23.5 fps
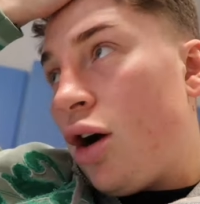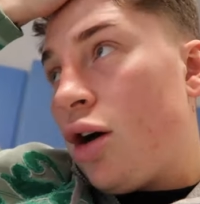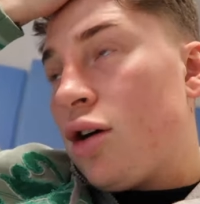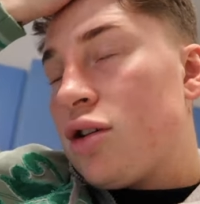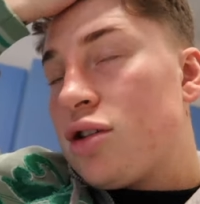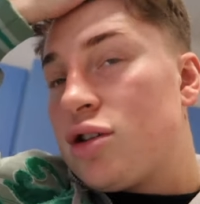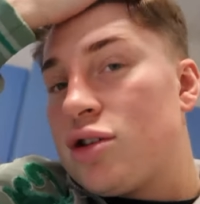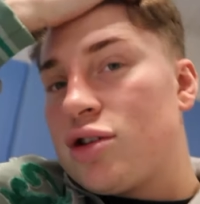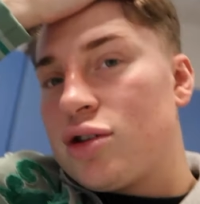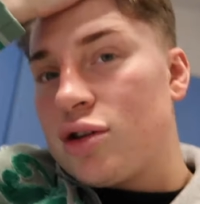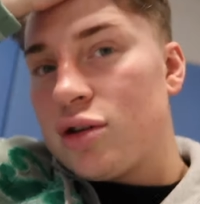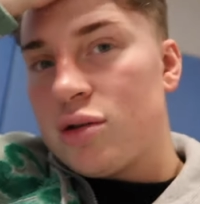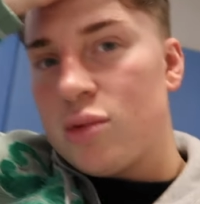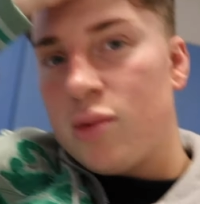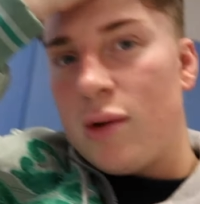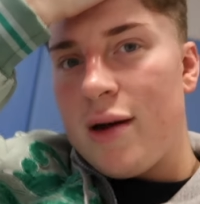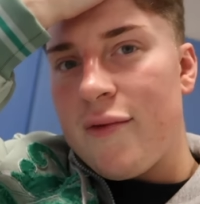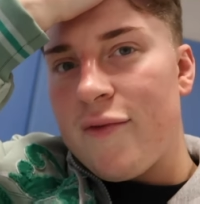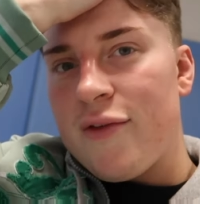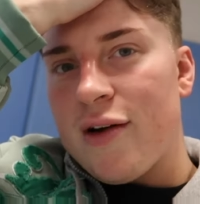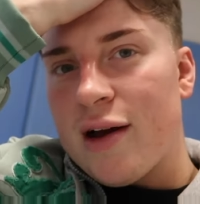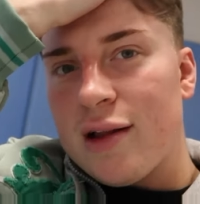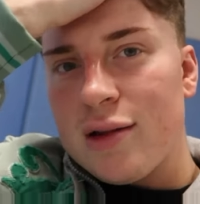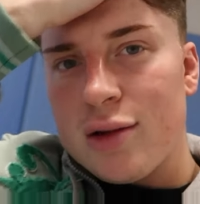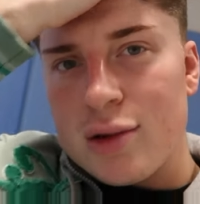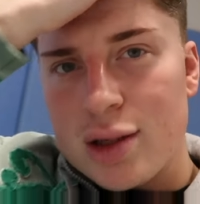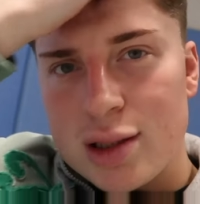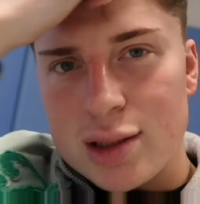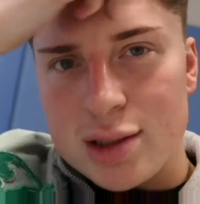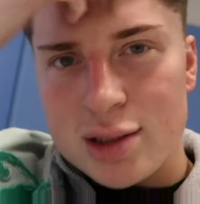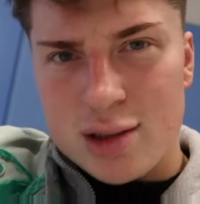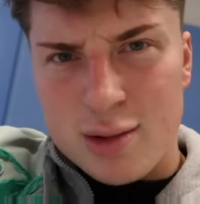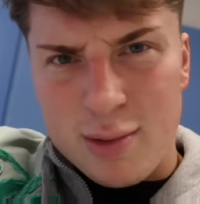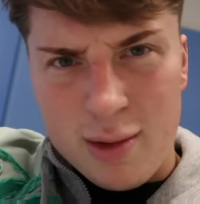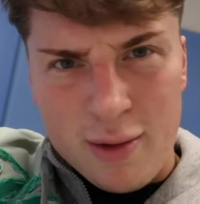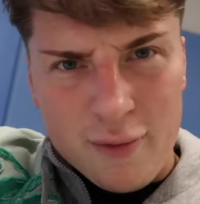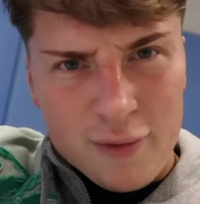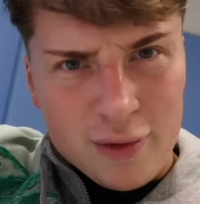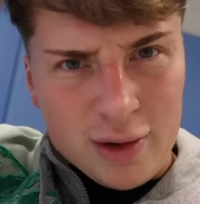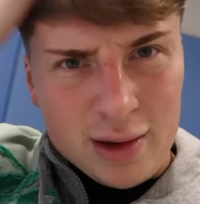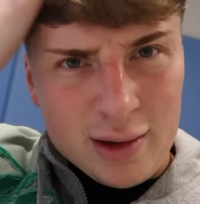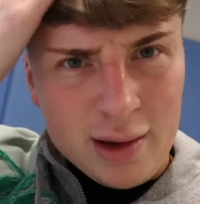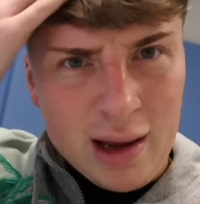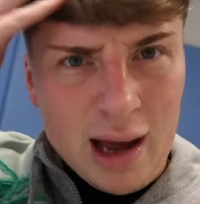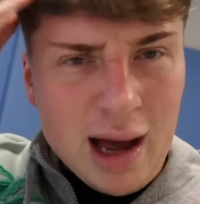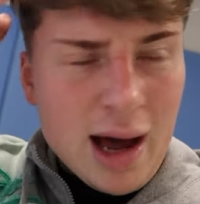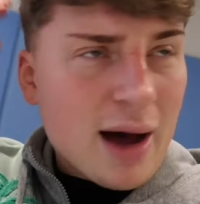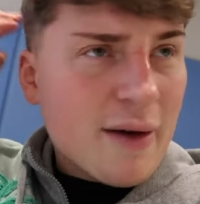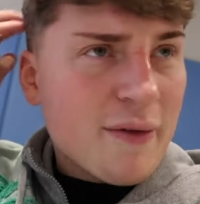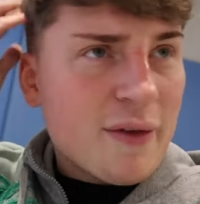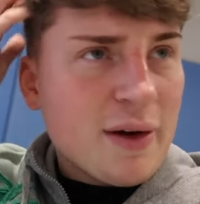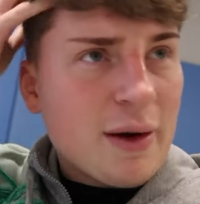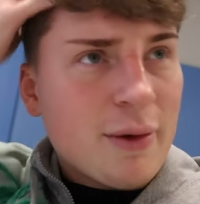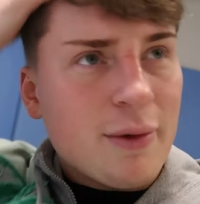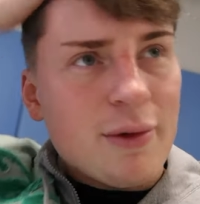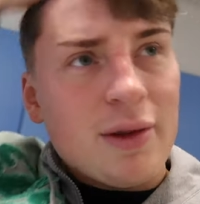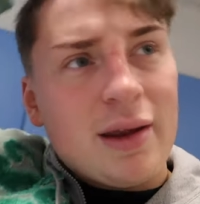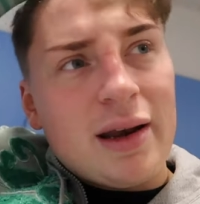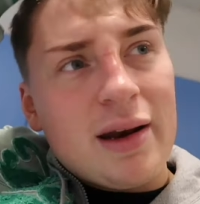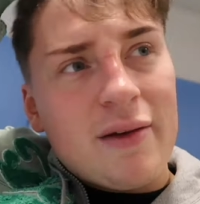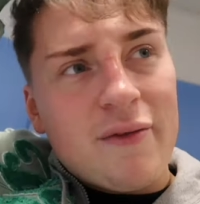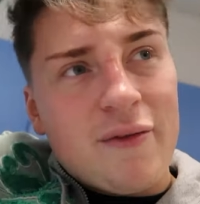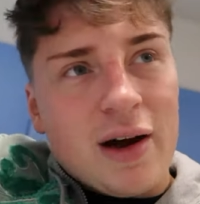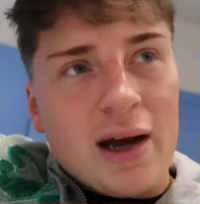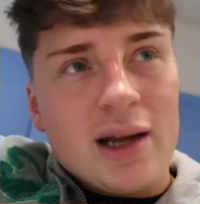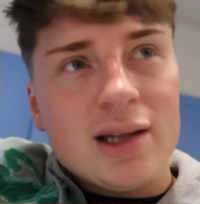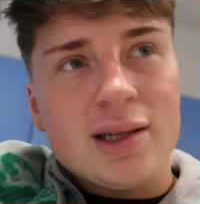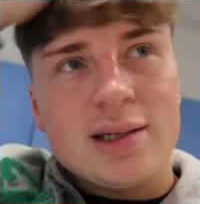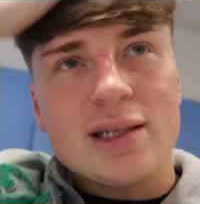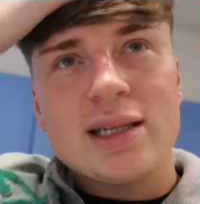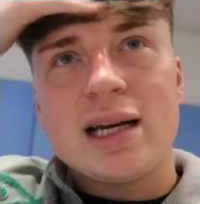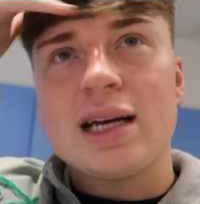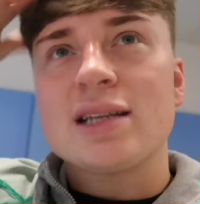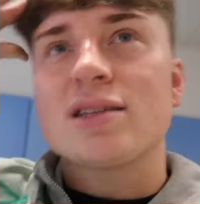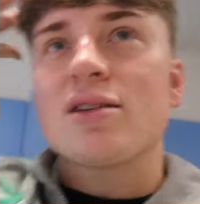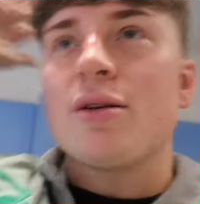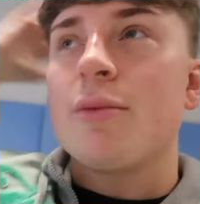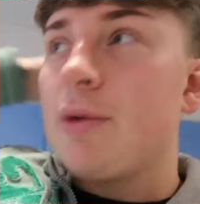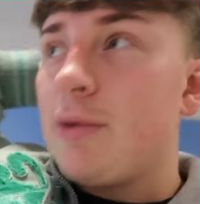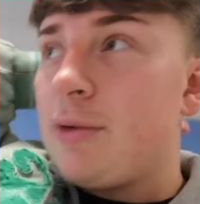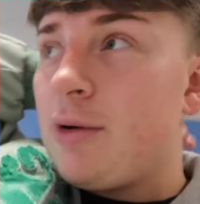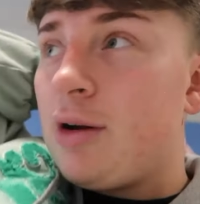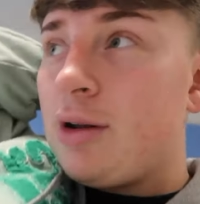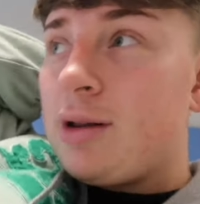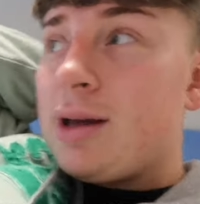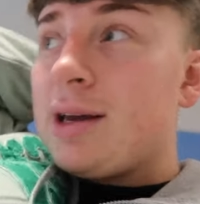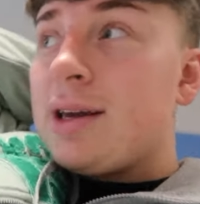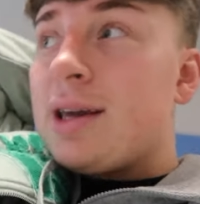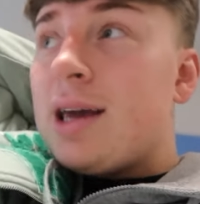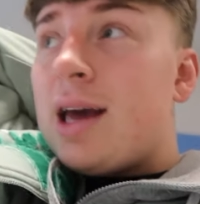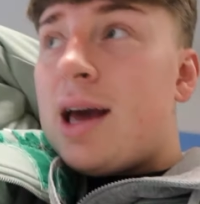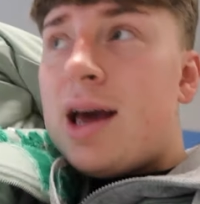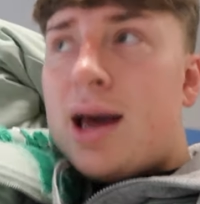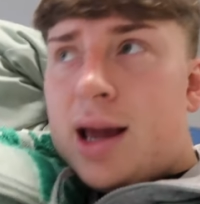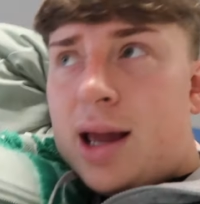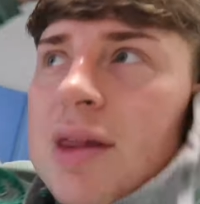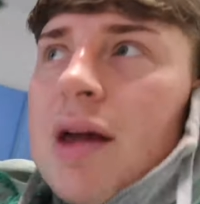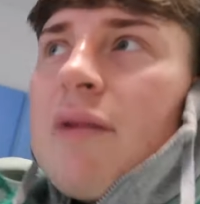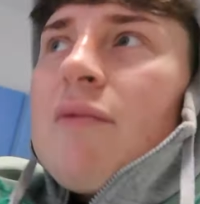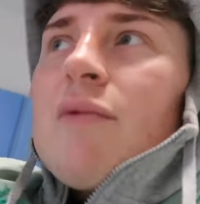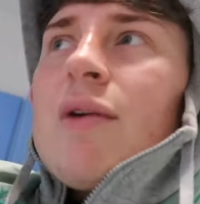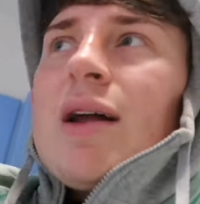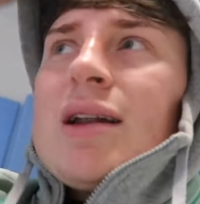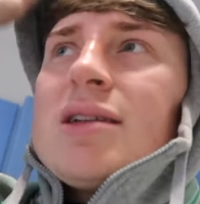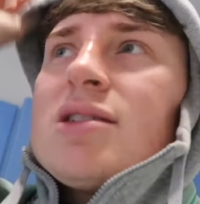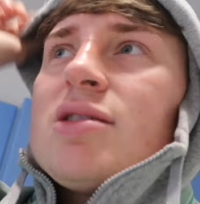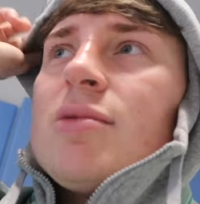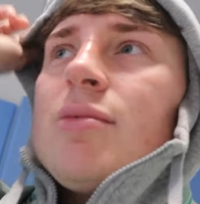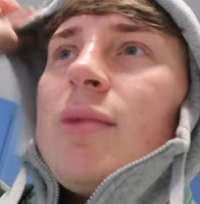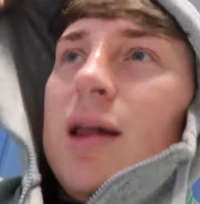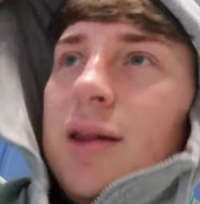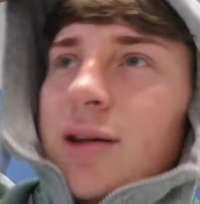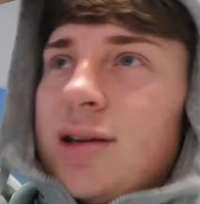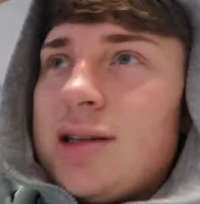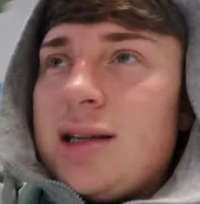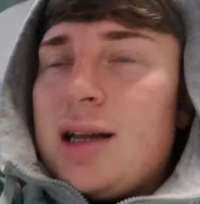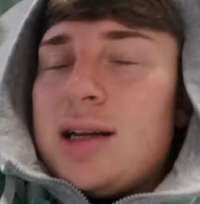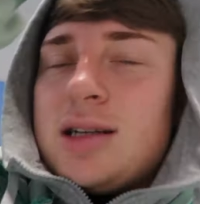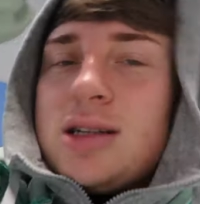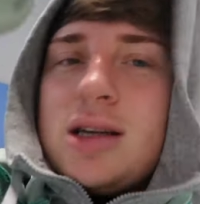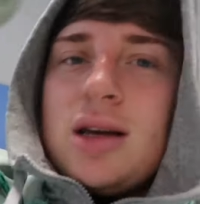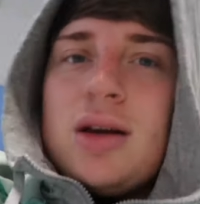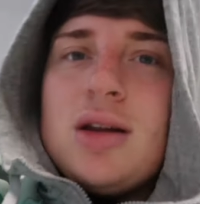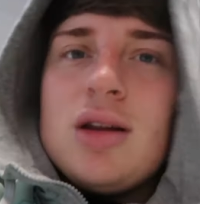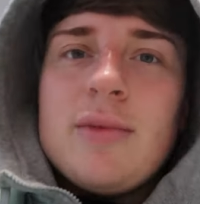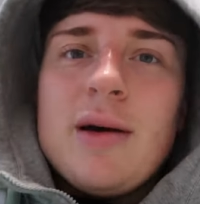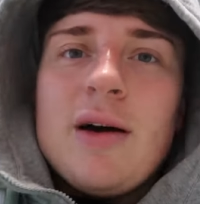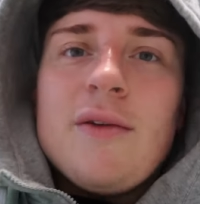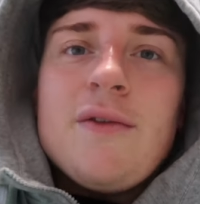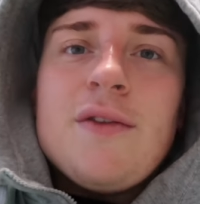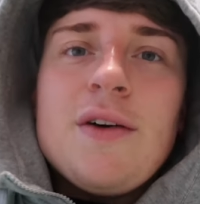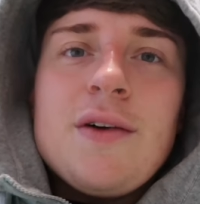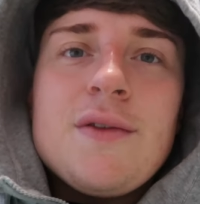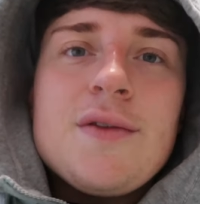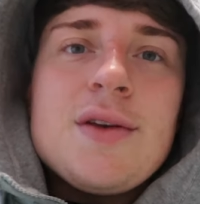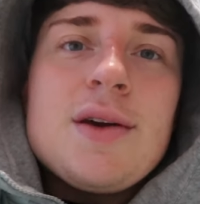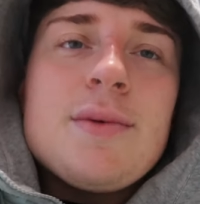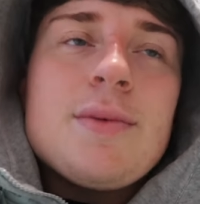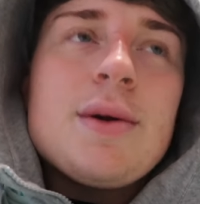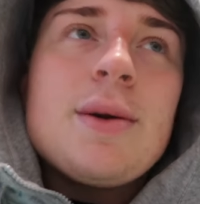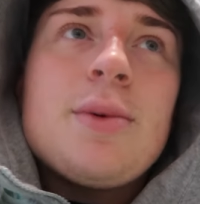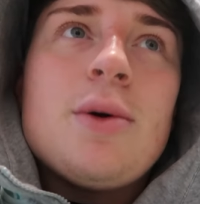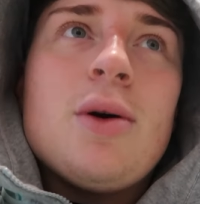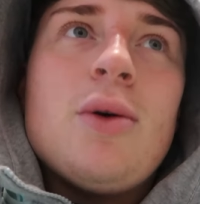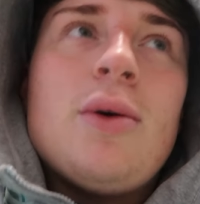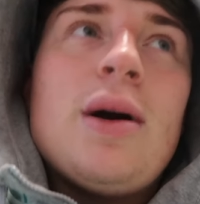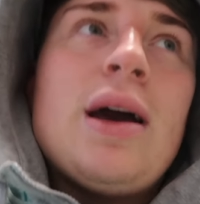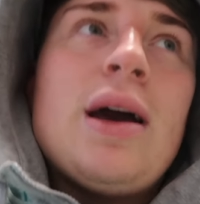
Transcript: all stood waiting for our luggage to come out for like half an hour and then it finally starts coming and we're all like, yeah, then random. Like, there's literally only about 15 people